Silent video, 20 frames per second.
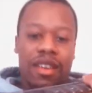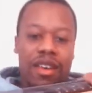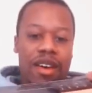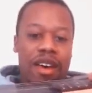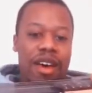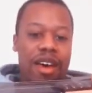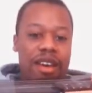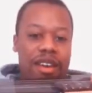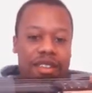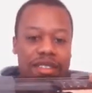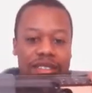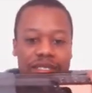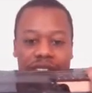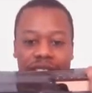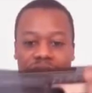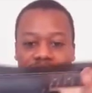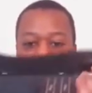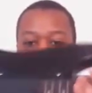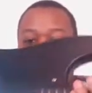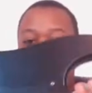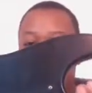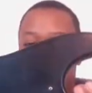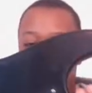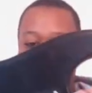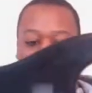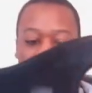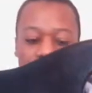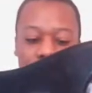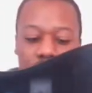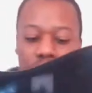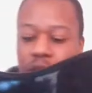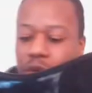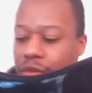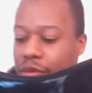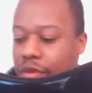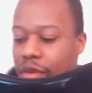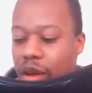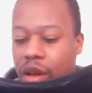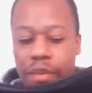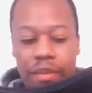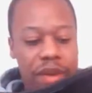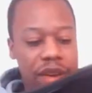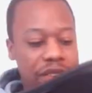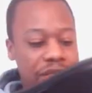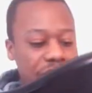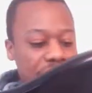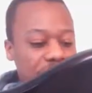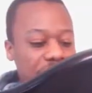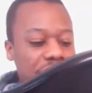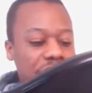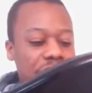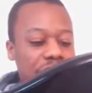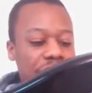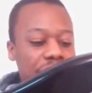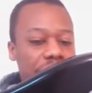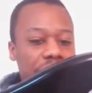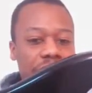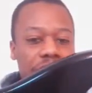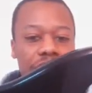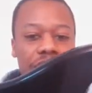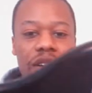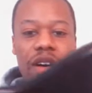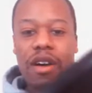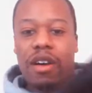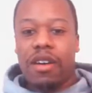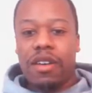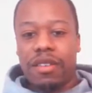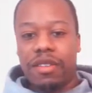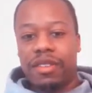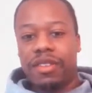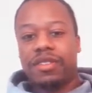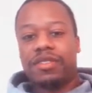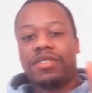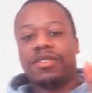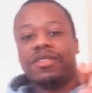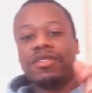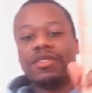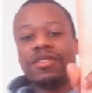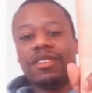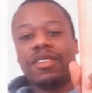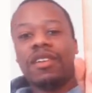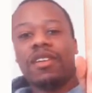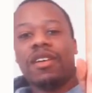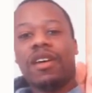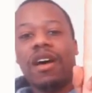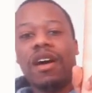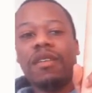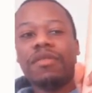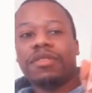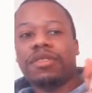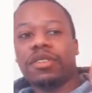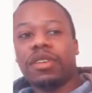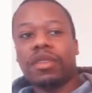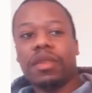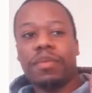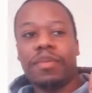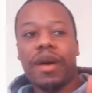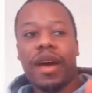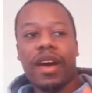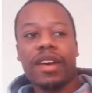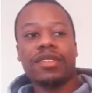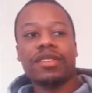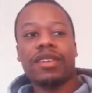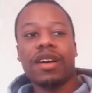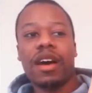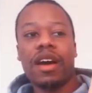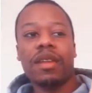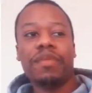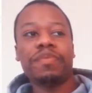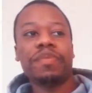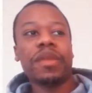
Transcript: And yeah, that's the overall basis of the guitar, and this is obviously on the backside.